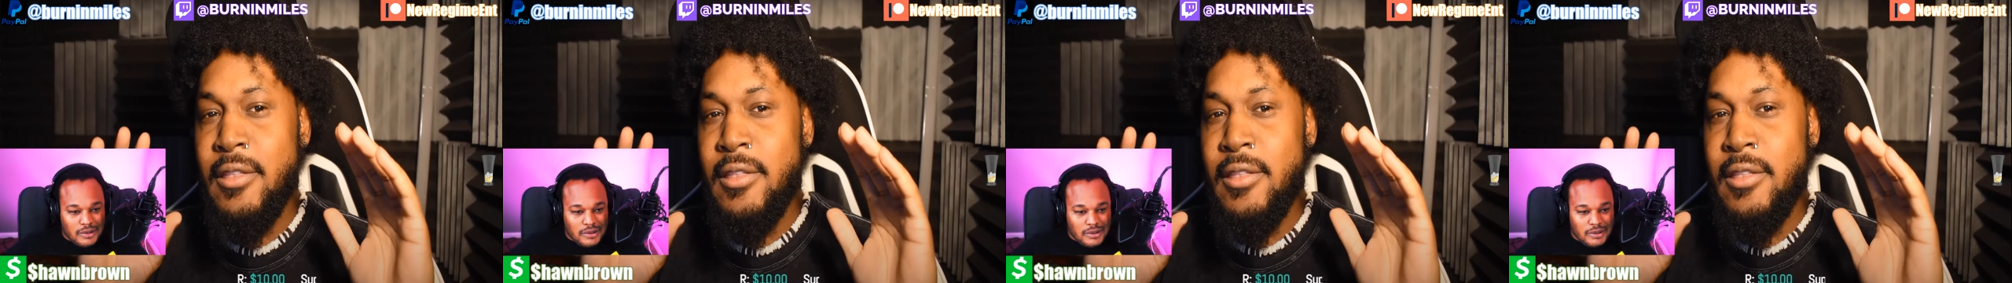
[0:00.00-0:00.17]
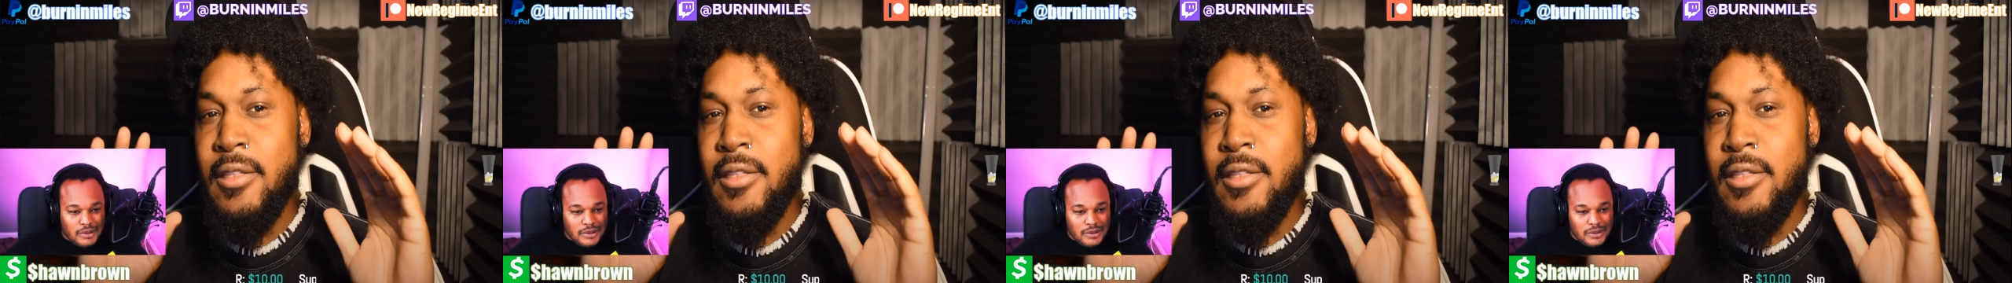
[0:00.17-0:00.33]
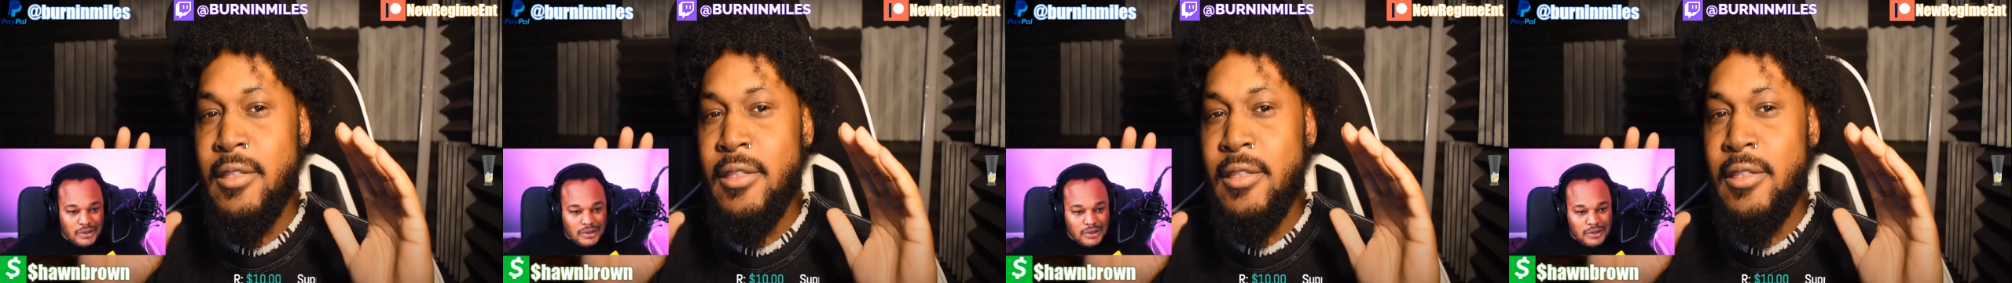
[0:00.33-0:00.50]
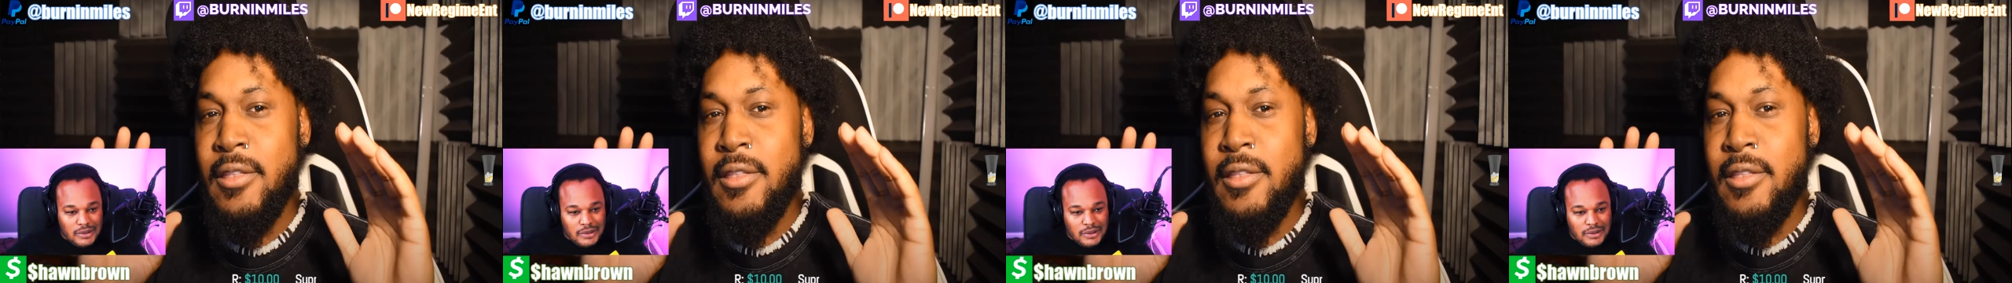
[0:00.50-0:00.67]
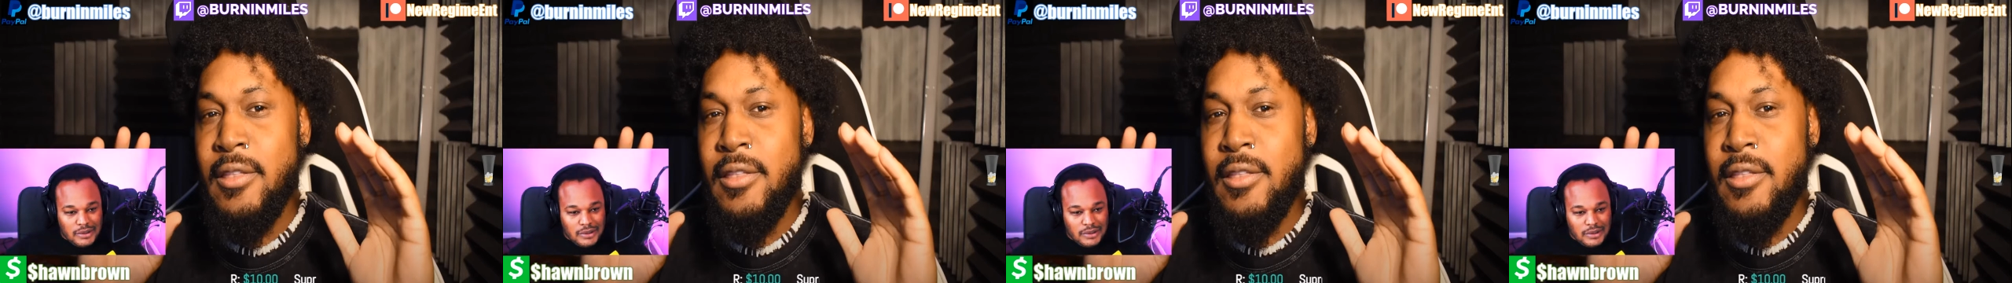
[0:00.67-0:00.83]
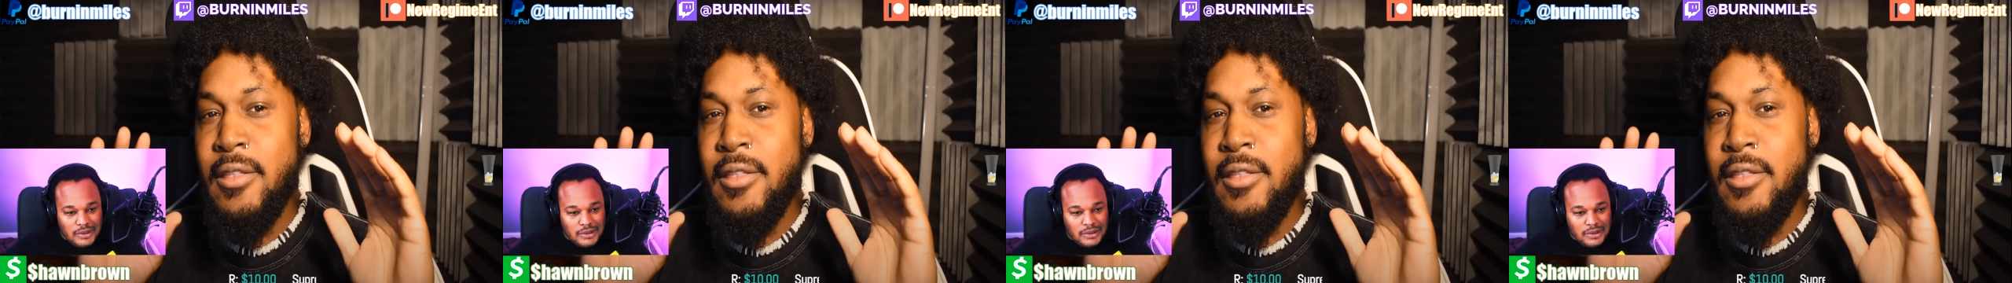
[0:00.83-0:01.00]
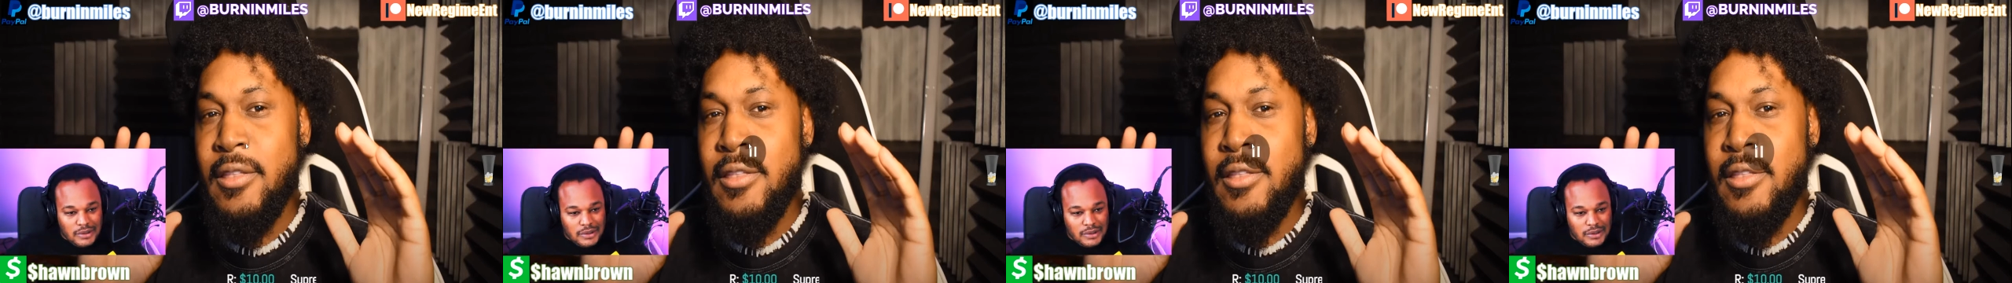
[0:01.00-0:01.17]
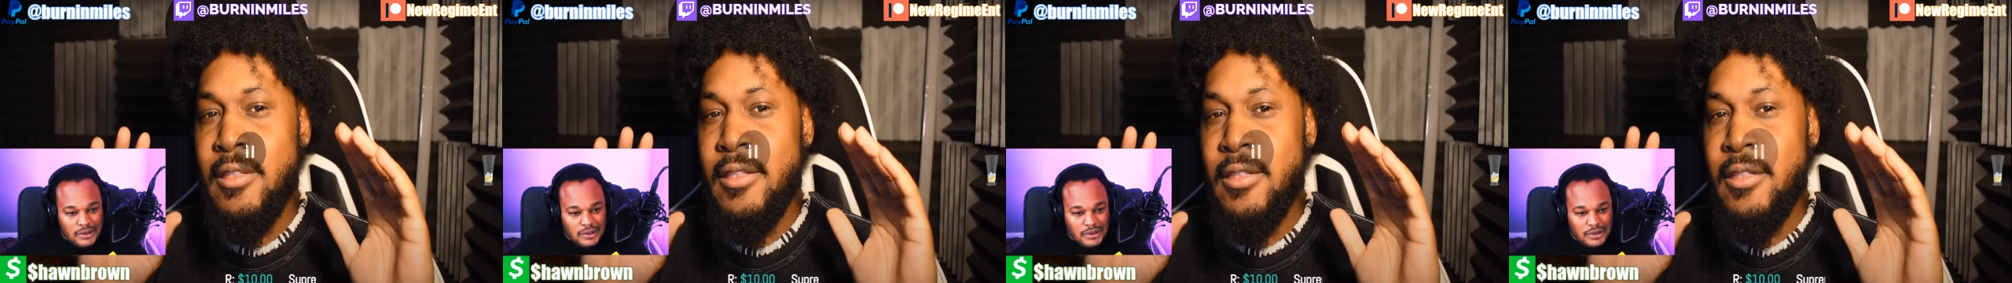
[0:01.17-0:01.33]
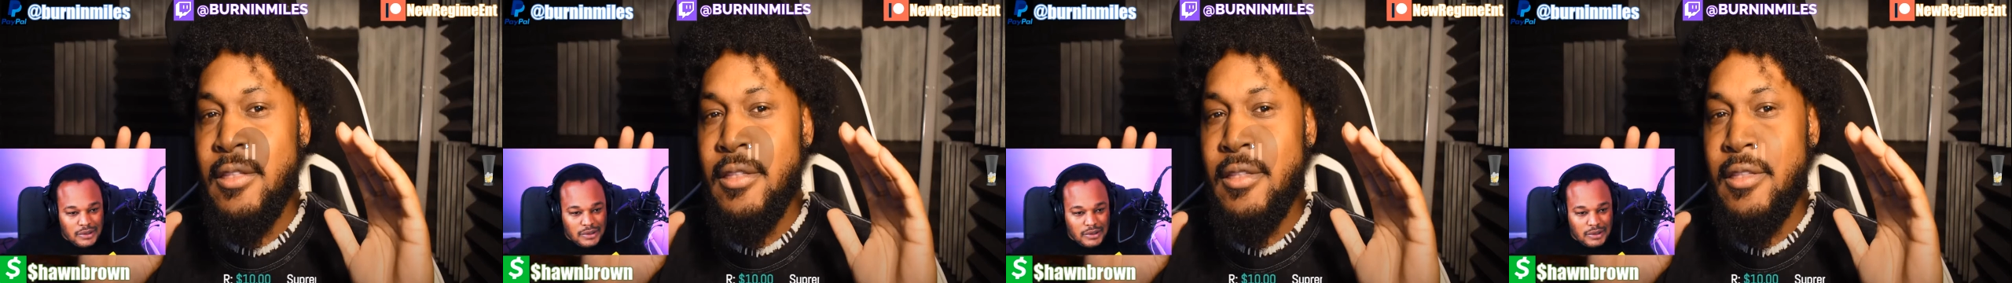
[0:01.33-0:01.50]

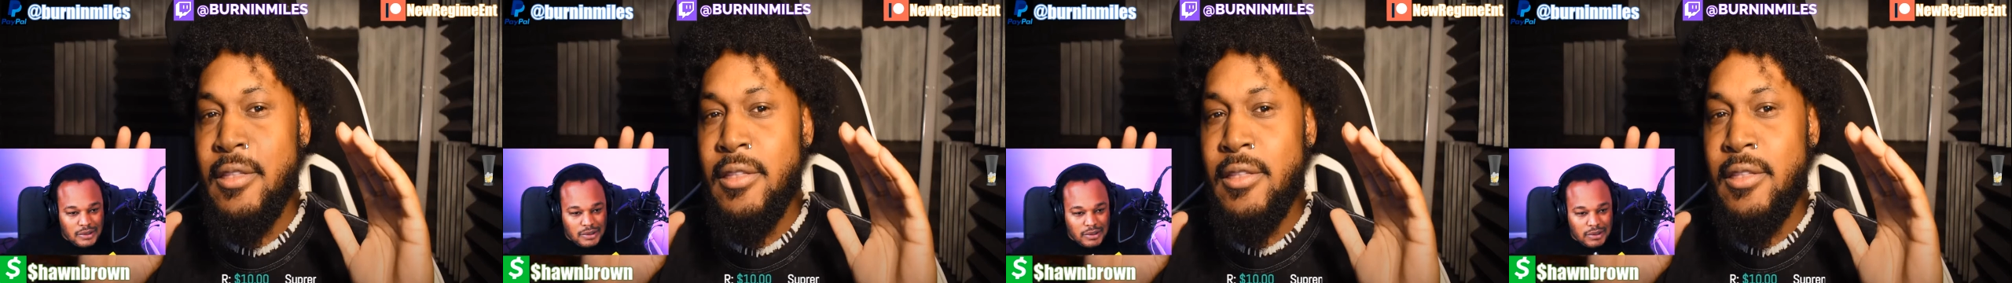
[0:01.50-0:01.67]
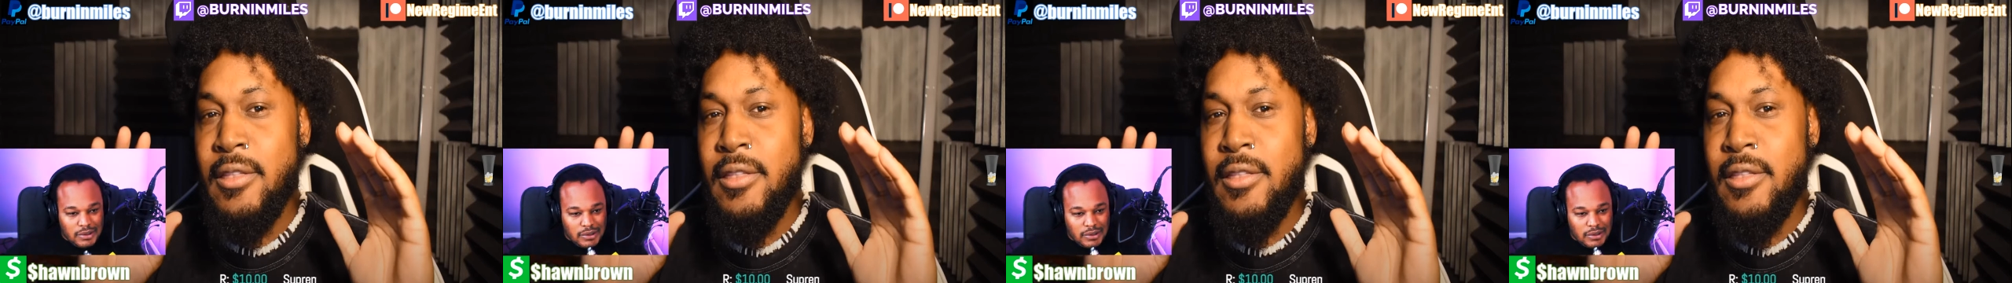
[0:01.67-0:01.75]
Nothing is said.